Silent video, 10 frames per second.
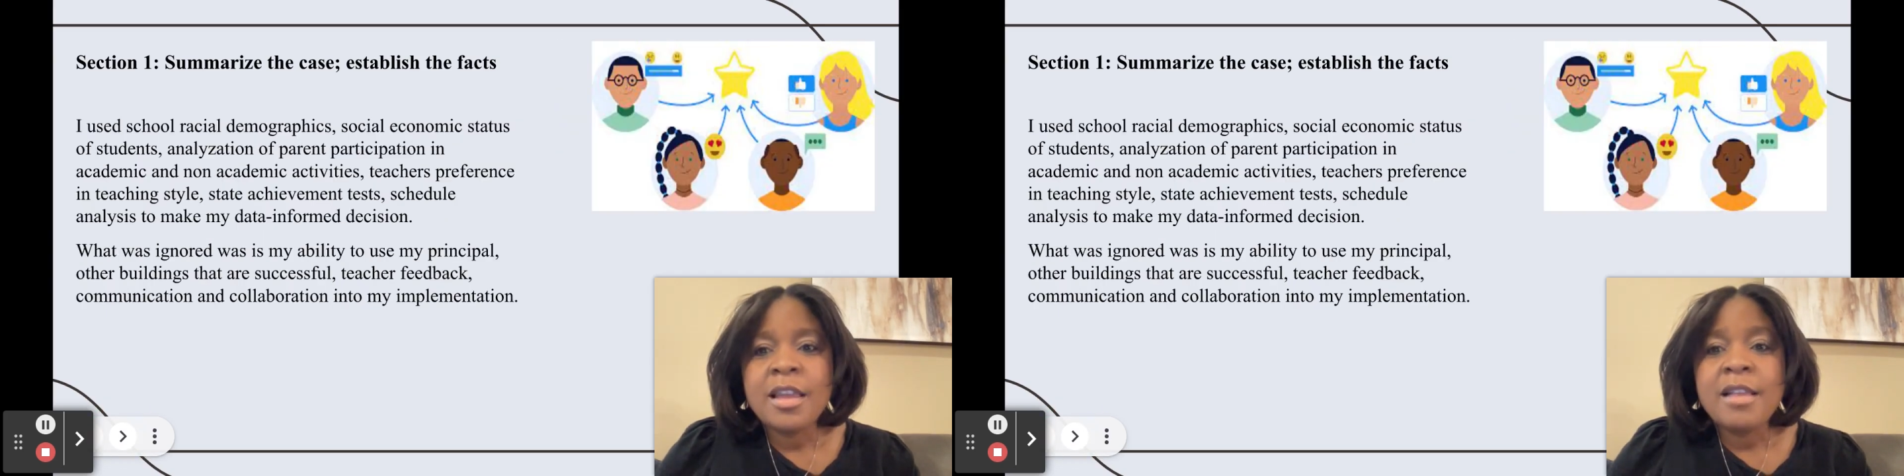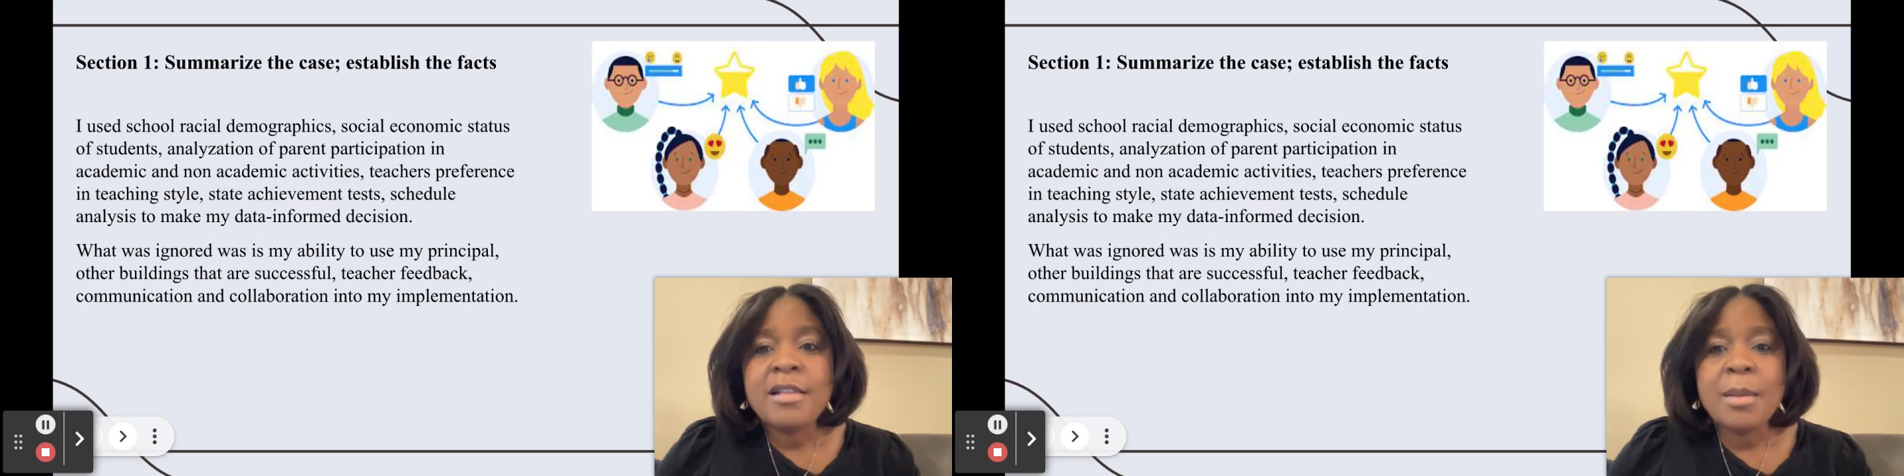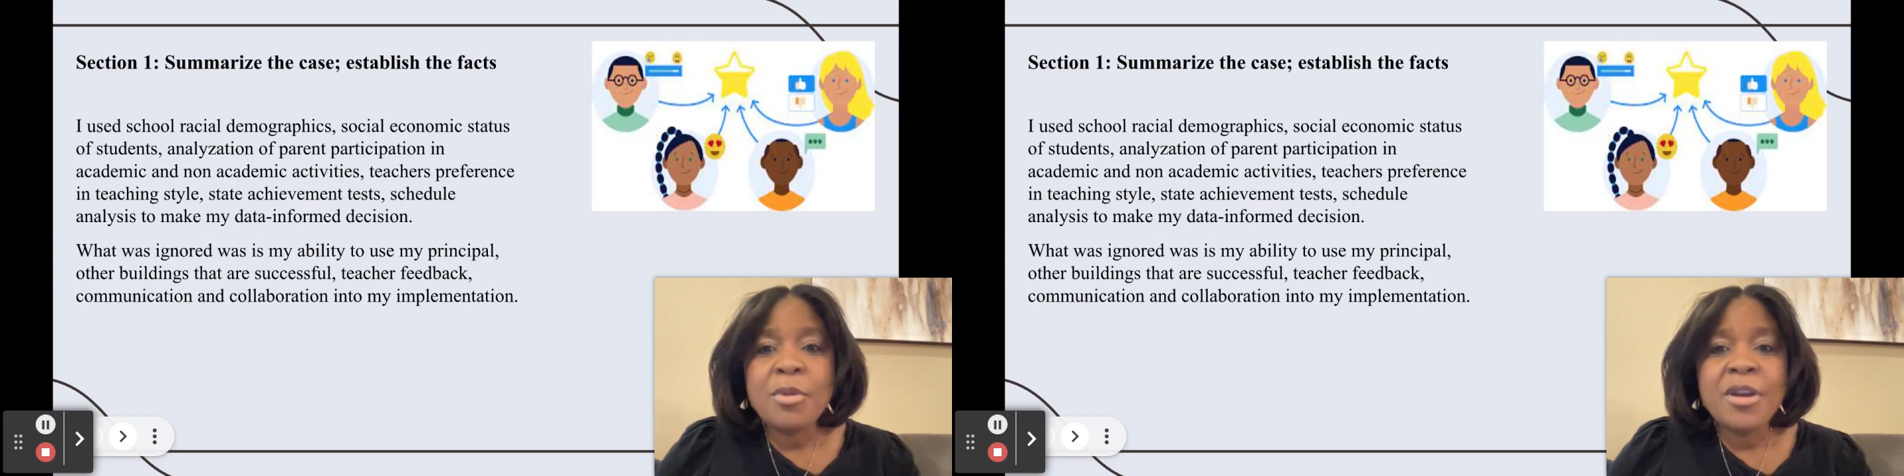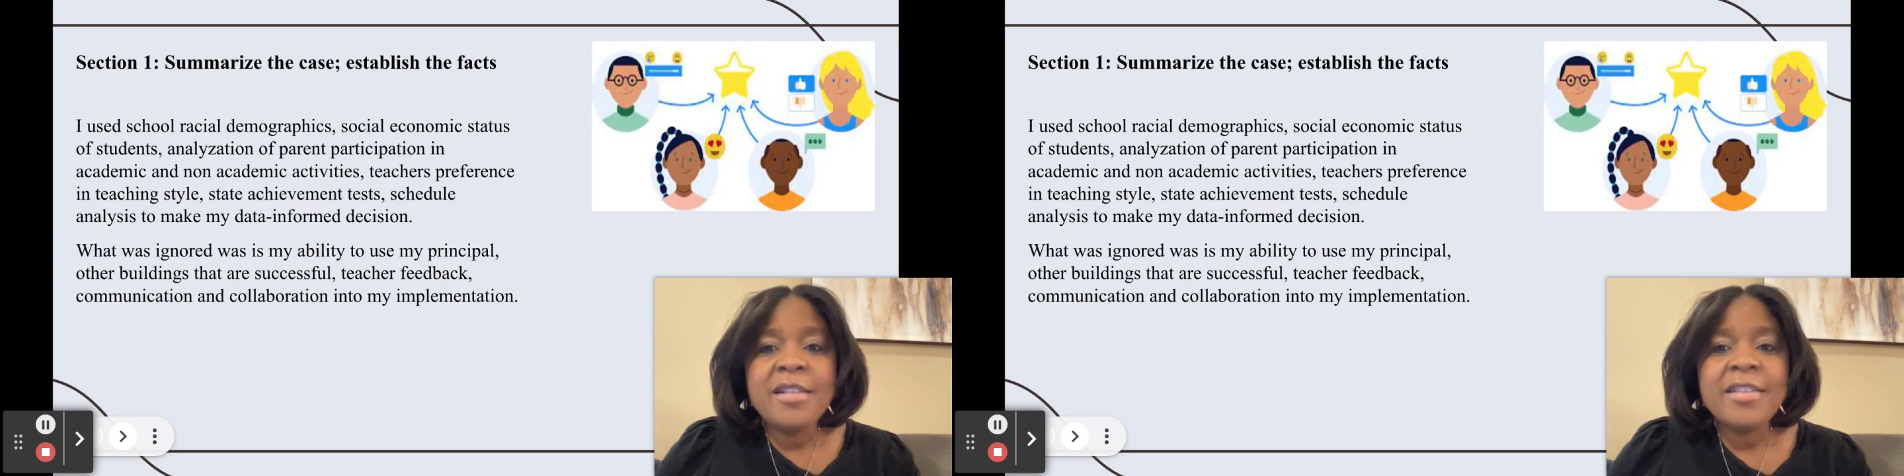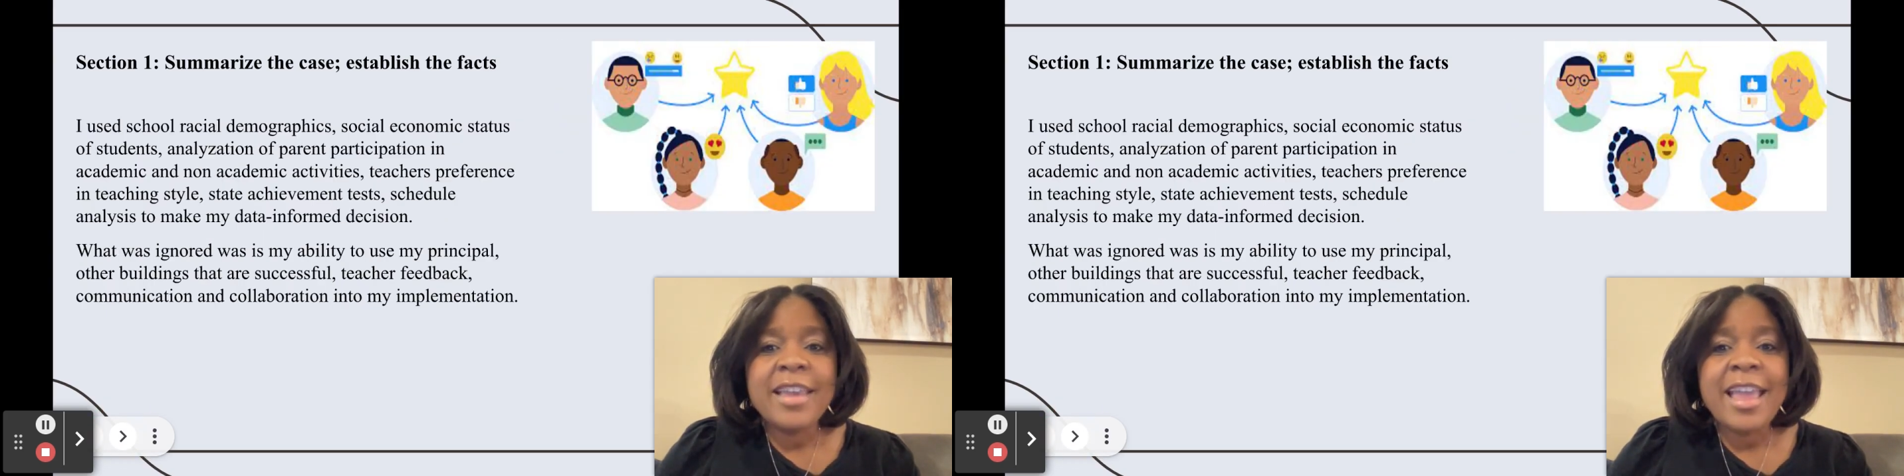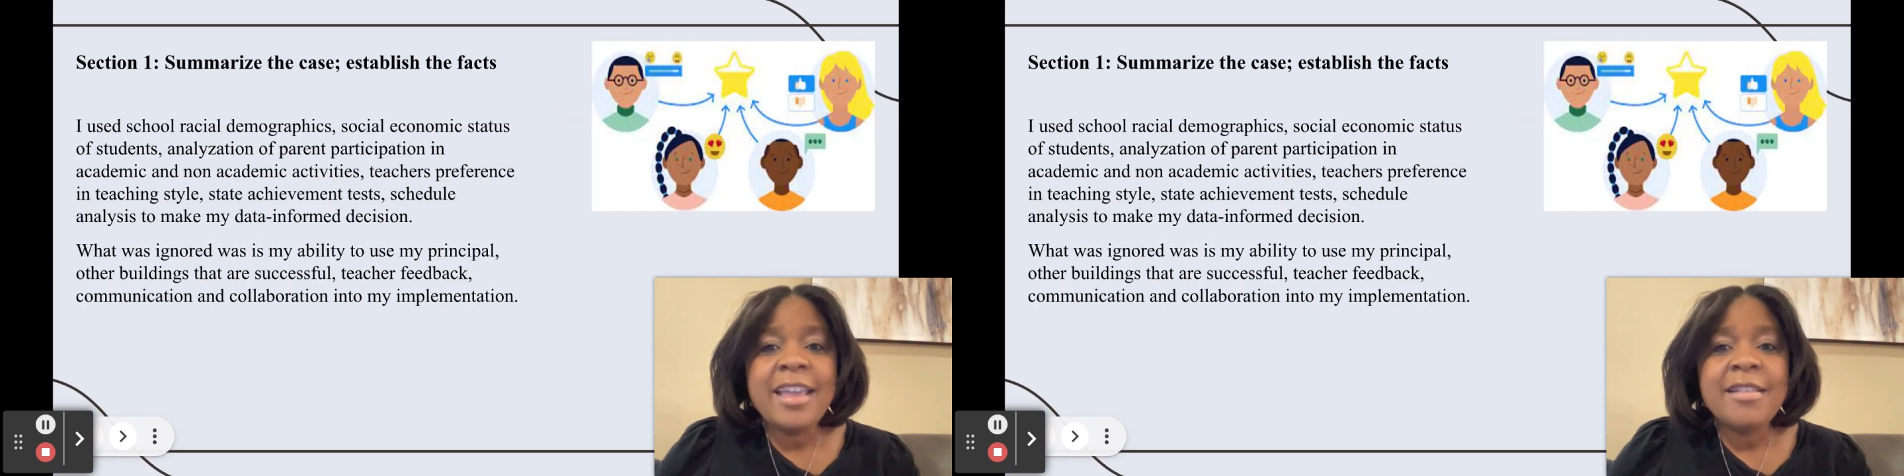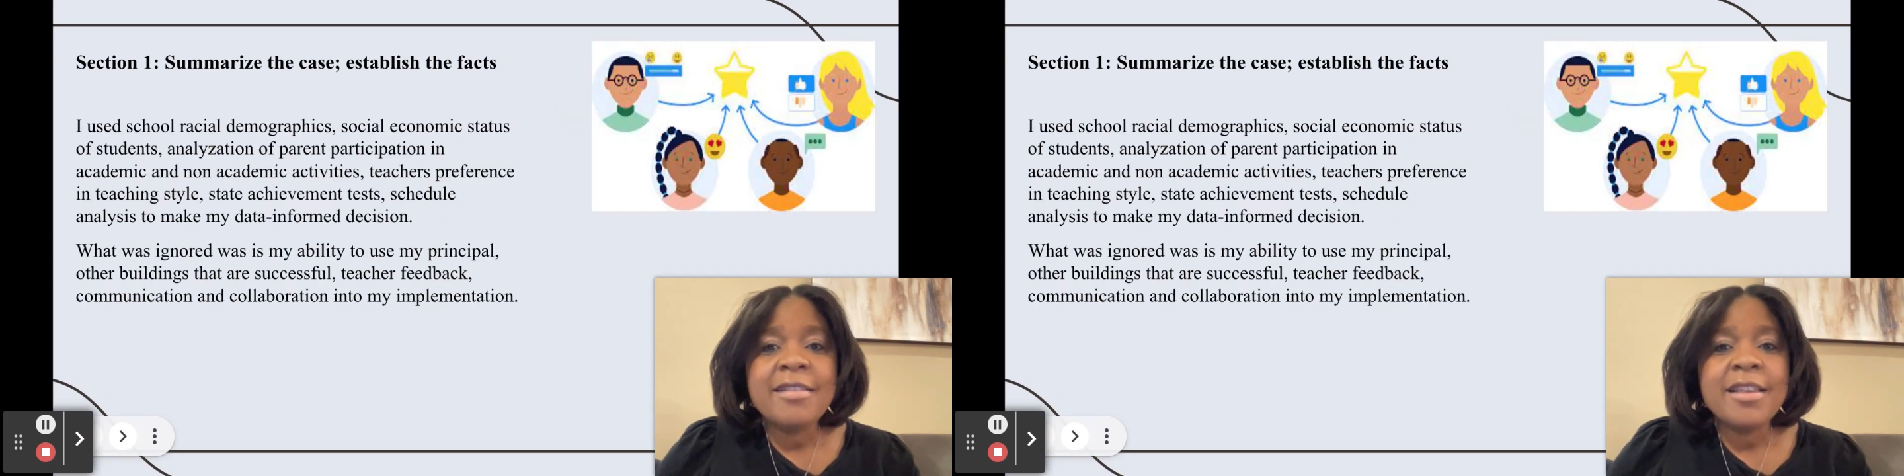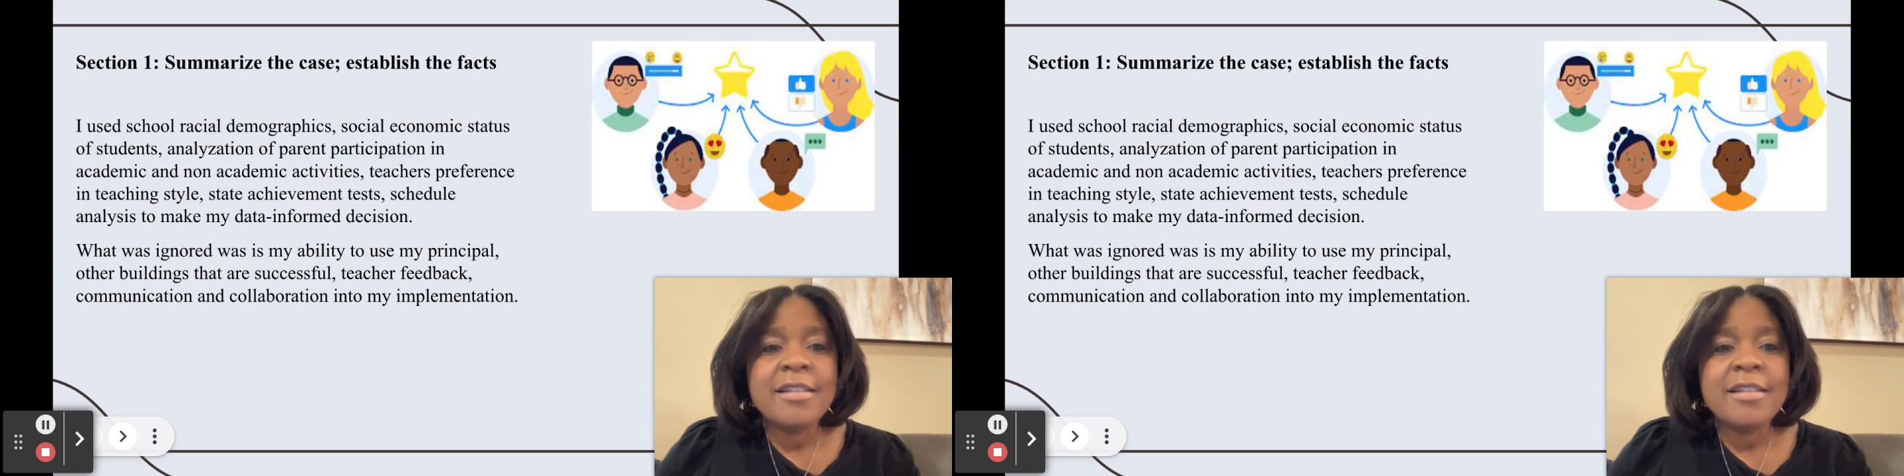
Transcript: Summarize the case,